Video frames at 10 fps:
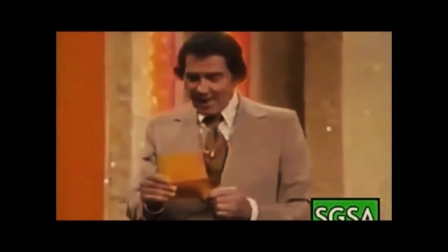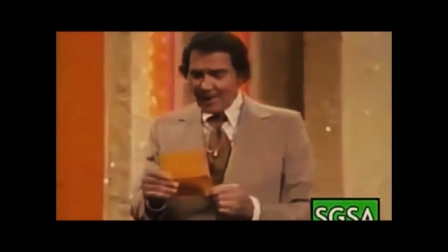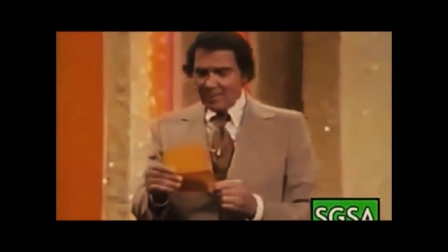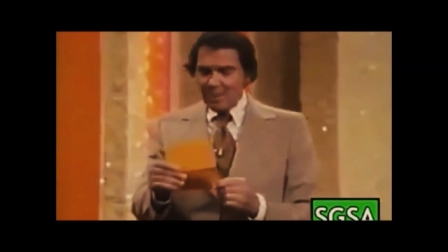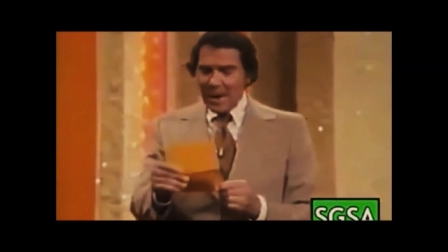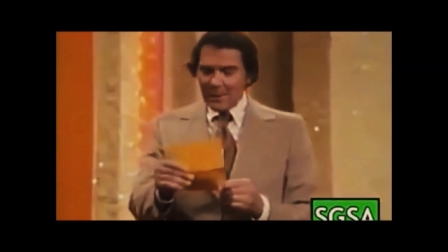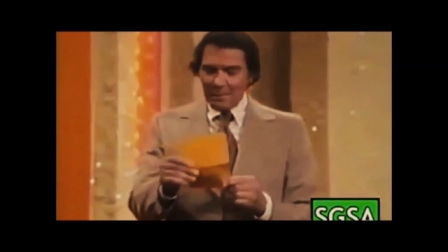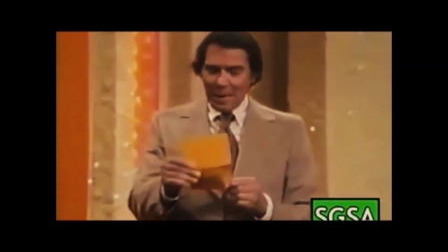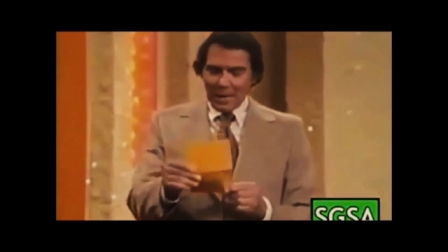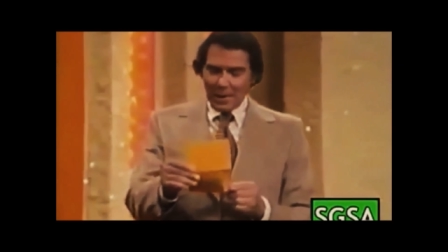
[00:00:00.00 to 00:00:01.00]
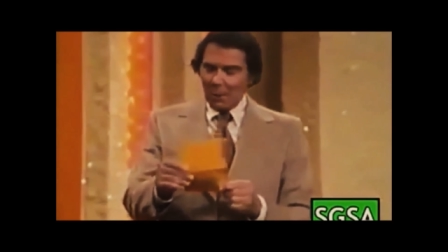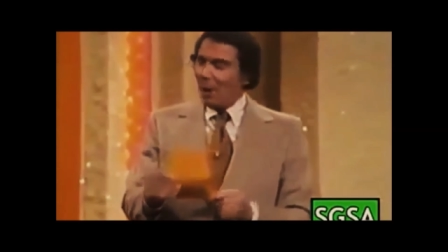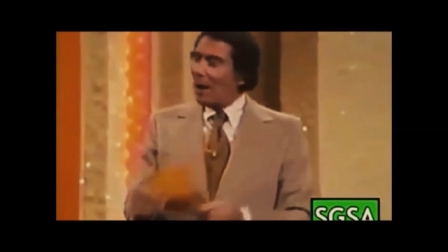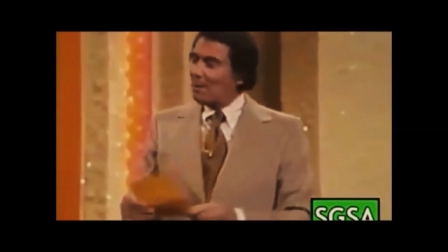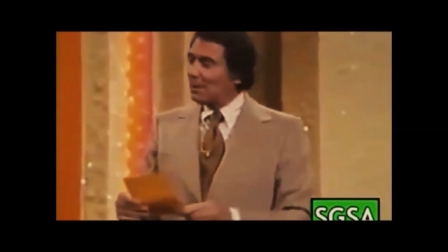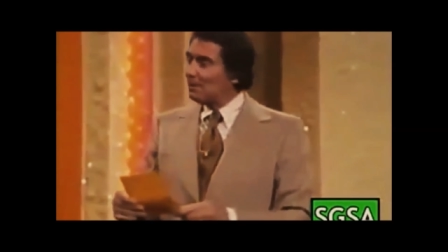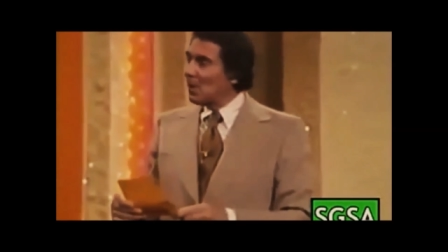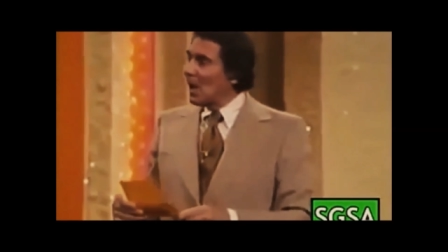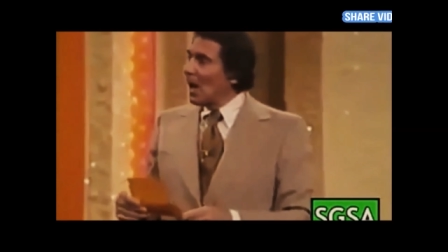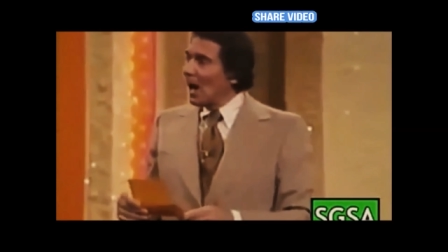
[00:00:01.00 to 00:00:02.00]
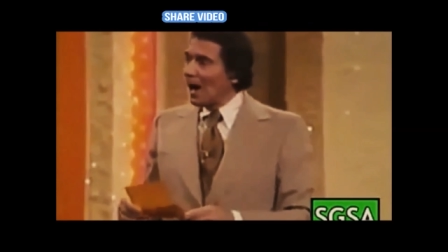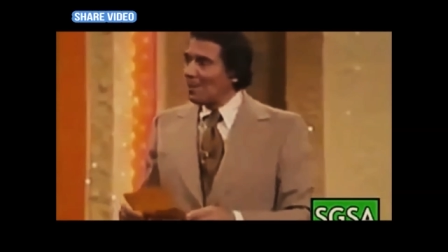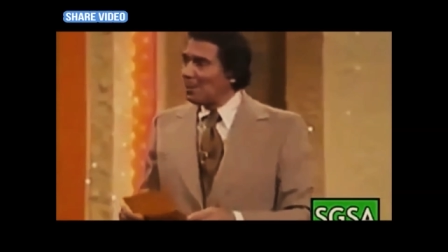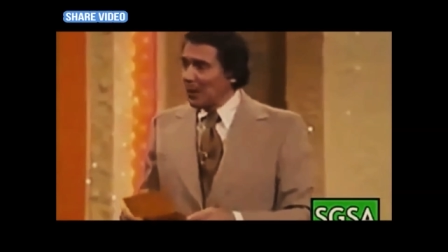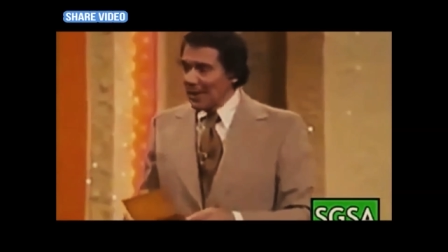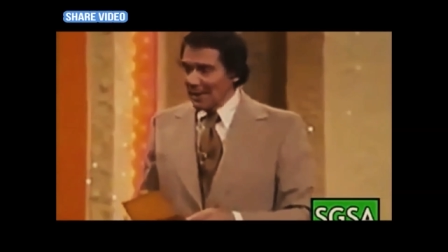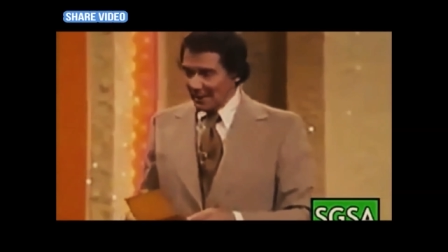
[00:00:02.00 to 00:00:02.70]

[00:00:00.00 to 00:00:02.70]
I think Batman and Robin are